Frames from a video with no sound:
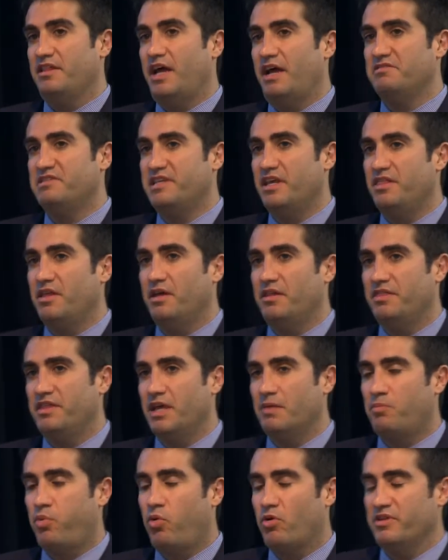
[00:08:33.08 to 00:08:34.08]
I'd say that the
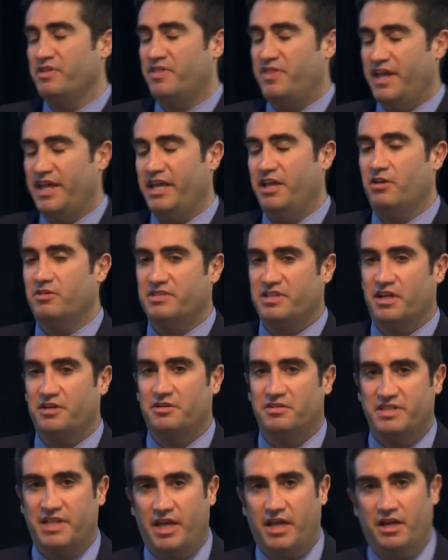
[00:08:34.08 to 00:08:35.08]
important thing here is to
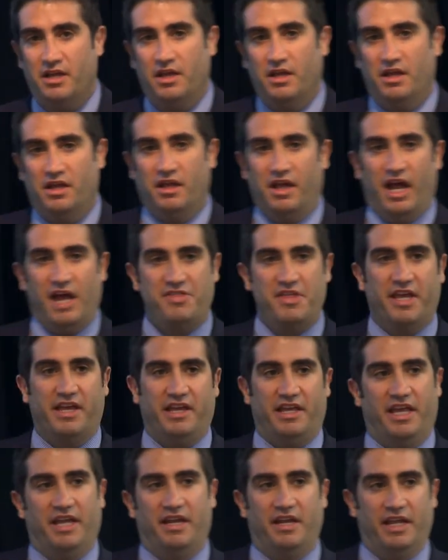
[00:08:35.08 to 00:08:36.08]
understand, I
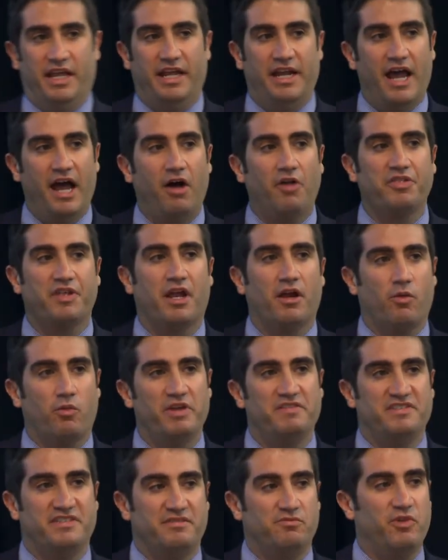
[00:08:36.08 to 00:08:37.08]
think in, in healthcare,
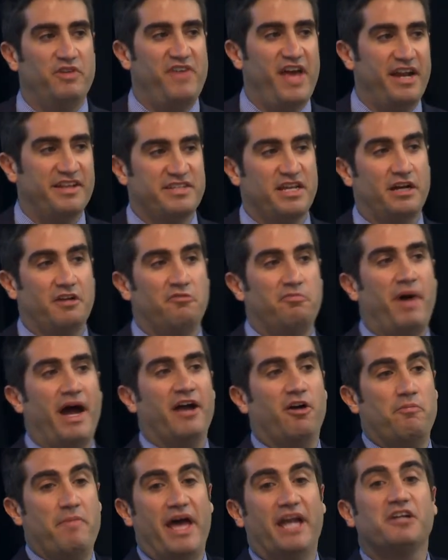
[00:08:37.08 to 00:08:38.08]
we've, we've had a ton of
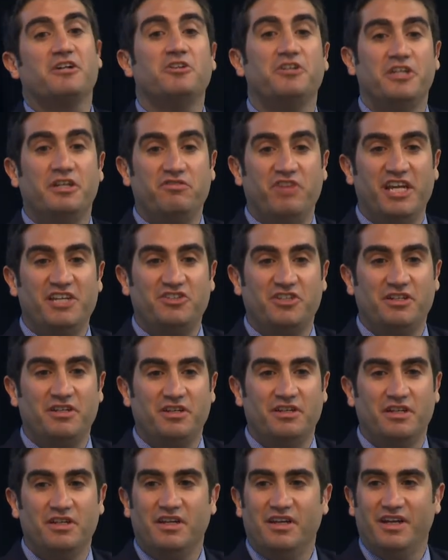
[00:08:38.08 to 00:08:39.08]
biomedical innovation,
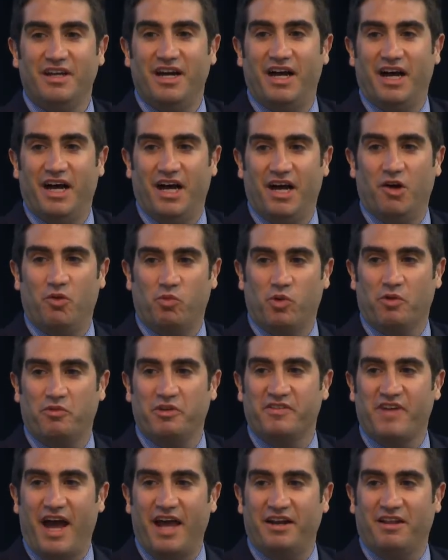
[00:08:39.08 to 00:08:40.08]
uh, where
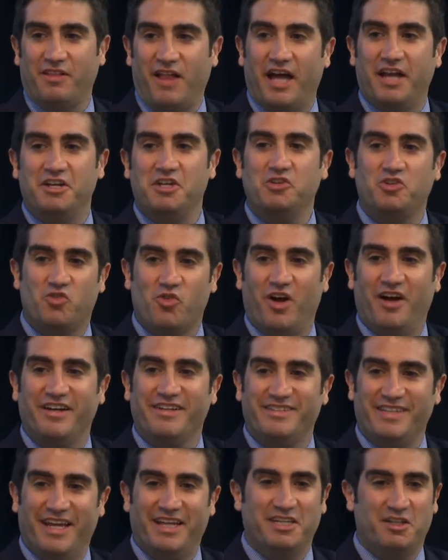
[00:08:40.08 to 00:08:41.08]
we've gotten a lot of new
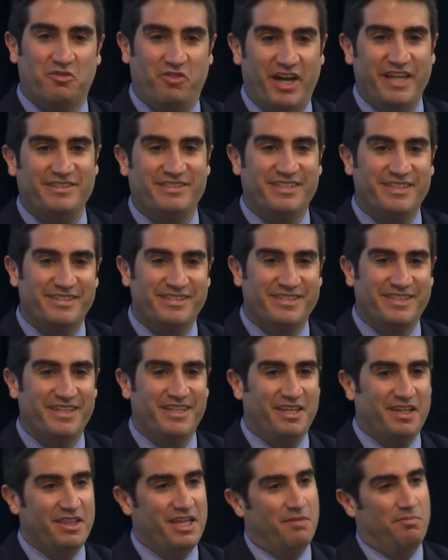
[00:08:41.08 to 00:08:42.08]
drugs and devices
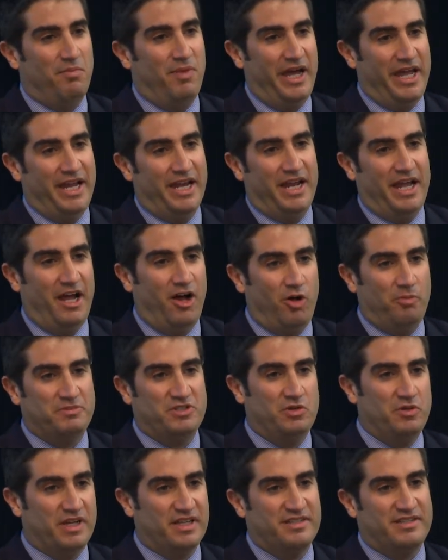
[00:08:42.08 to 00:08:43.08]
that might help
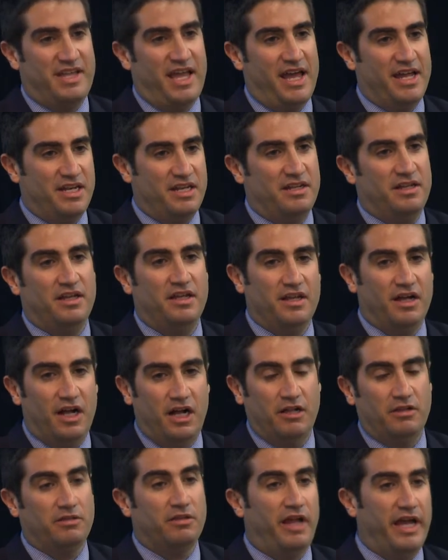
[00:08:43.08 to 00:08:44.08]
to extend
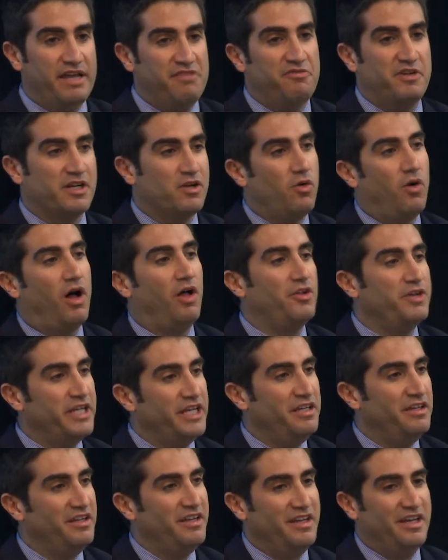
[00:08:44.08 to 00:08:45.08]
uh, life and
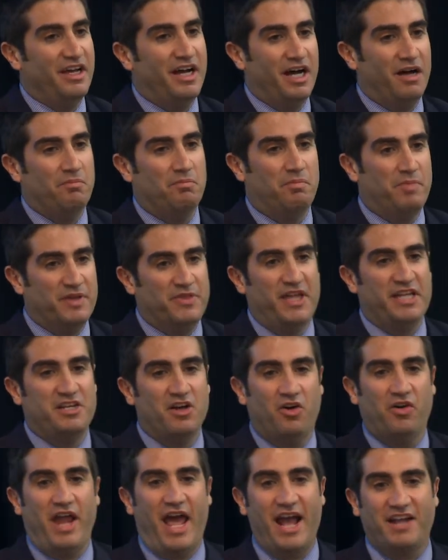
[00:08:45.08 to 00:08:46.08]
quality. Um, but they
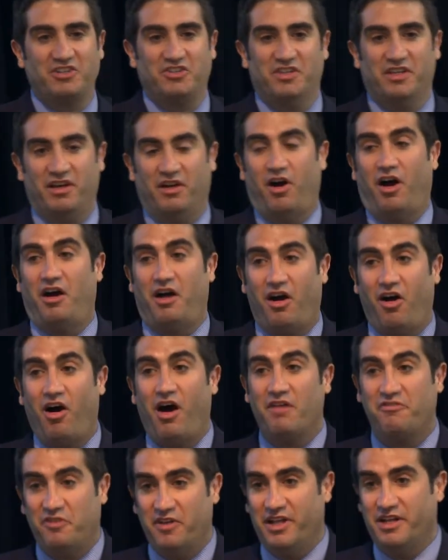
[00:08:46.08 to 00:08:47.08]
don't actually,
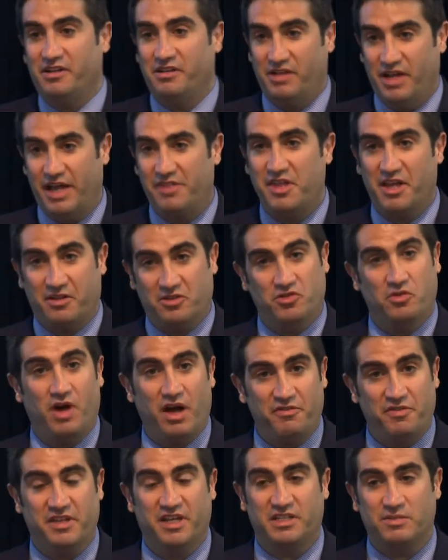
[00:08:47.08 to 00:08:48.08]
often, I think too
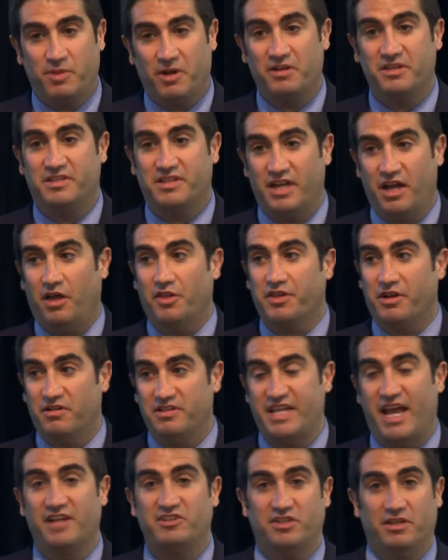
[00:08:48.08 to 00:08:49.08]
often the experience in healthcare
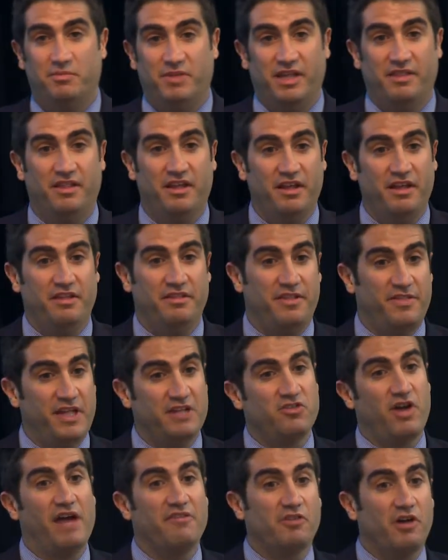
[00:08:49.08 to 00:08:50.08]
has actually been that they
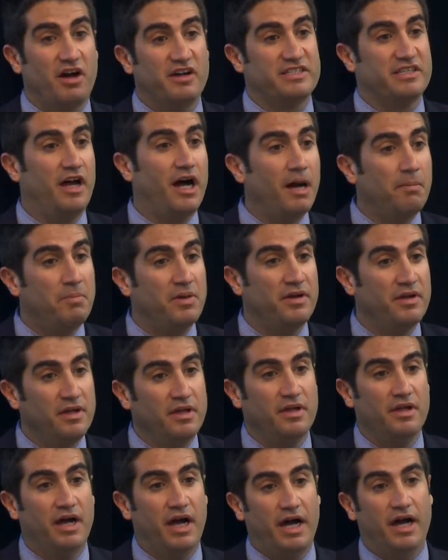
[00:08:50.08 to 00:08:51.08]
drive costs up
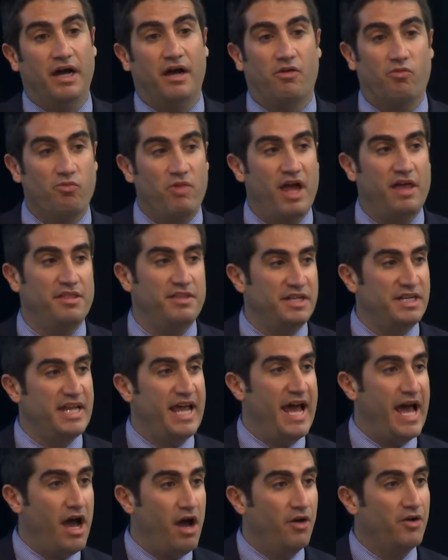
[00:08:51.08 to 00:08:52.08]
uh, rather than
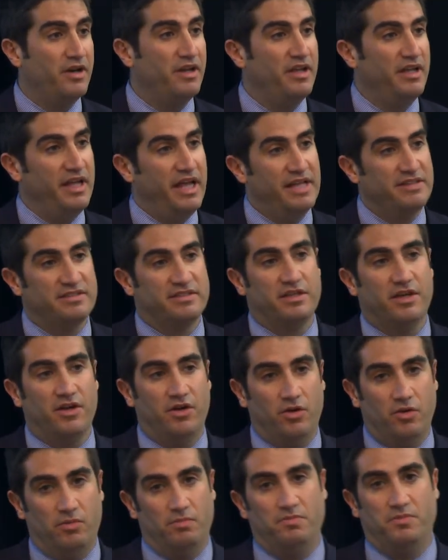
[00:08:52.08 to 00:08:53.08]
down. And
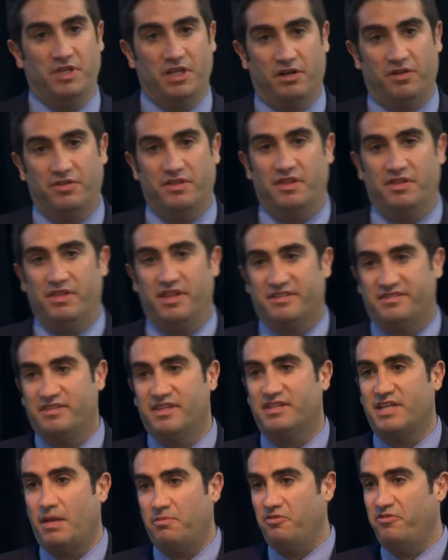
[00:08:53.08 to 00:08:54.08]
so, you know, the,
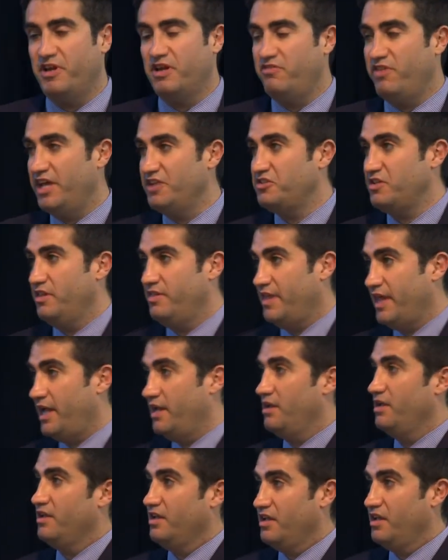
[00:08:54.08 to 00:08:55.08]
the type of innovation
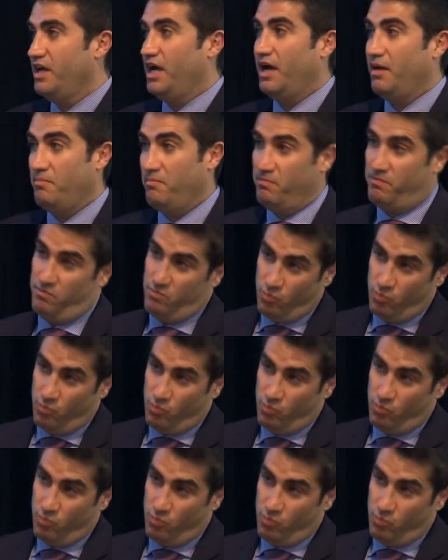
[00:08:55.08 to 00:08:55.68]
that um,